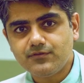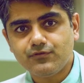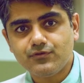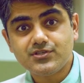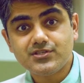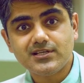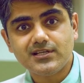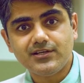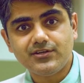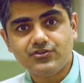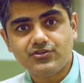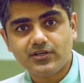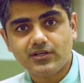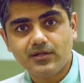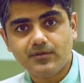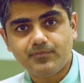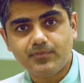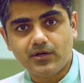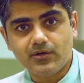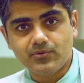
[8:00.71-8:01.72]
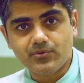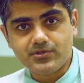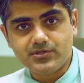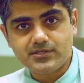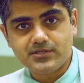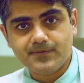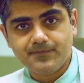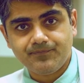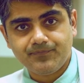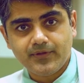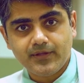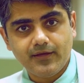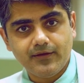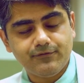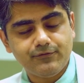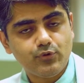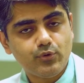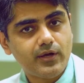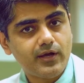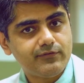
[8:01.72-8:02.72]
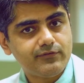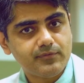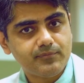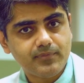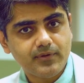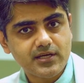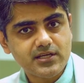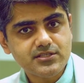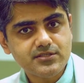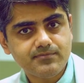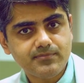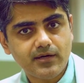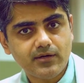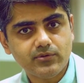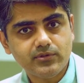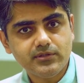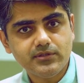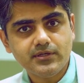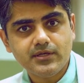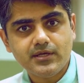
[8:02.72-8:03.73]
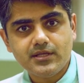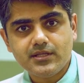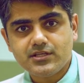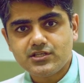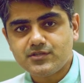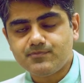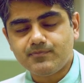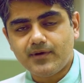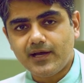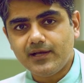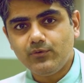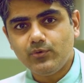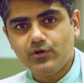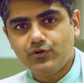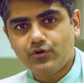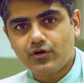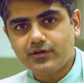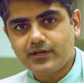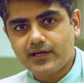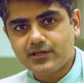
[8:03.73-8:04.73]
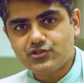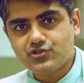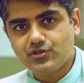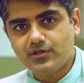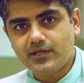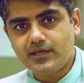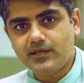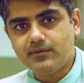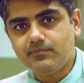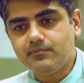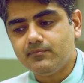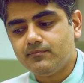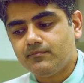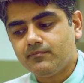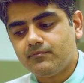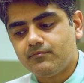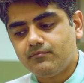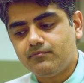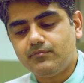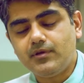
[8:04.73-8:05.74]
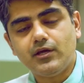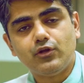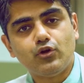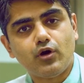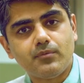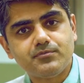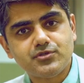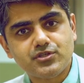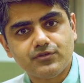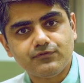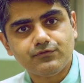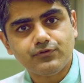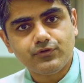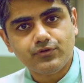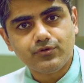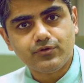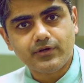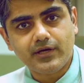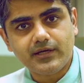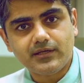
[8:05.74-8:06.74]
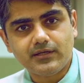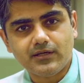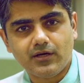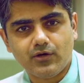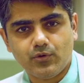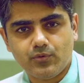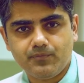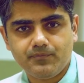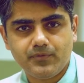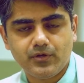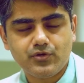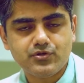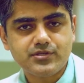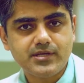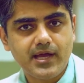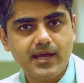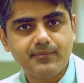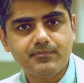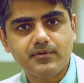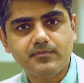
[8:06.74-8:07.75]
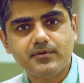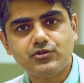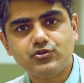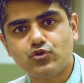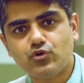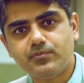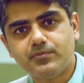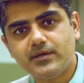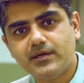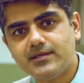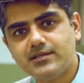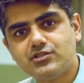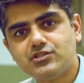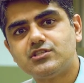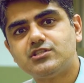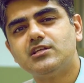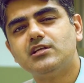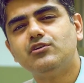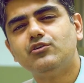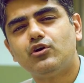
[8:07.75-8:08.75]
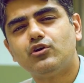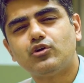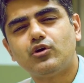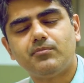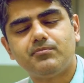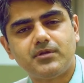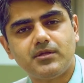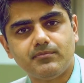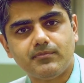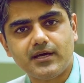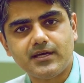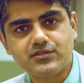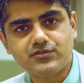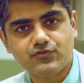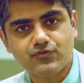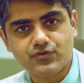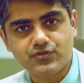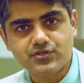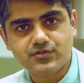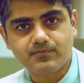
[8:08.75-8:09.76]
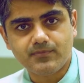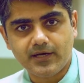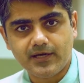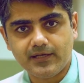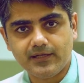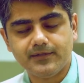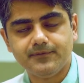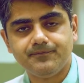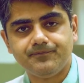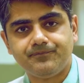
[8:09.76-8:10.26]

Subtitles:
and for cylindrical powers. If you have a plus power, SMILE will not actually be an option for you right now, because hypermetropia is still not optimized for SMILE.